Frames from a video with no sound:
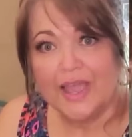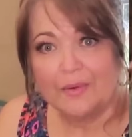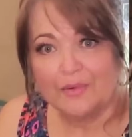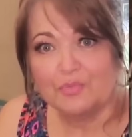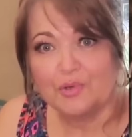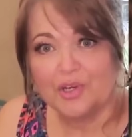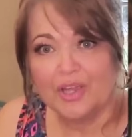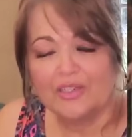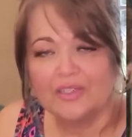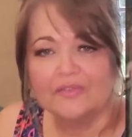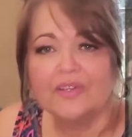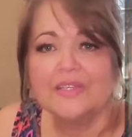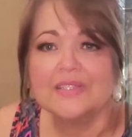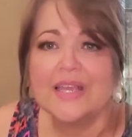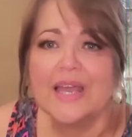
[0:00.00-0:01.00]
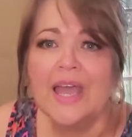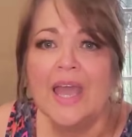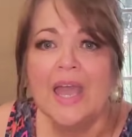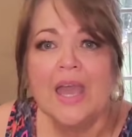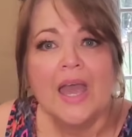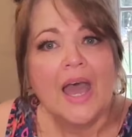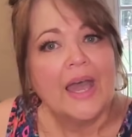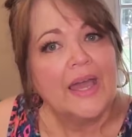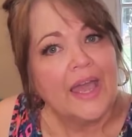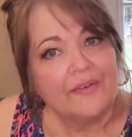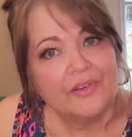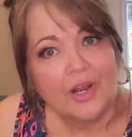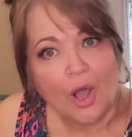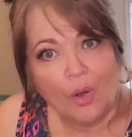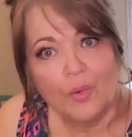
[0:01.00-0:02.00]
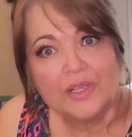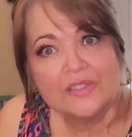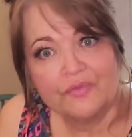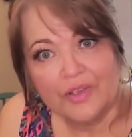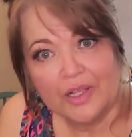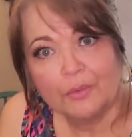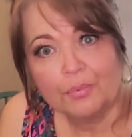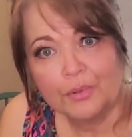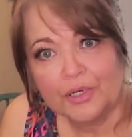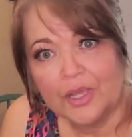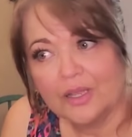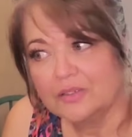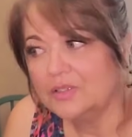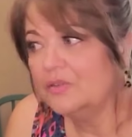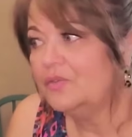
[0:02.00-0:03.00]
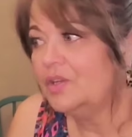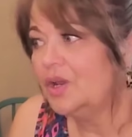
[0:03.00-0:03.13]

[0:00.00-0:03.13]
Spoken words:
I was productive, because I haven't always felt productive.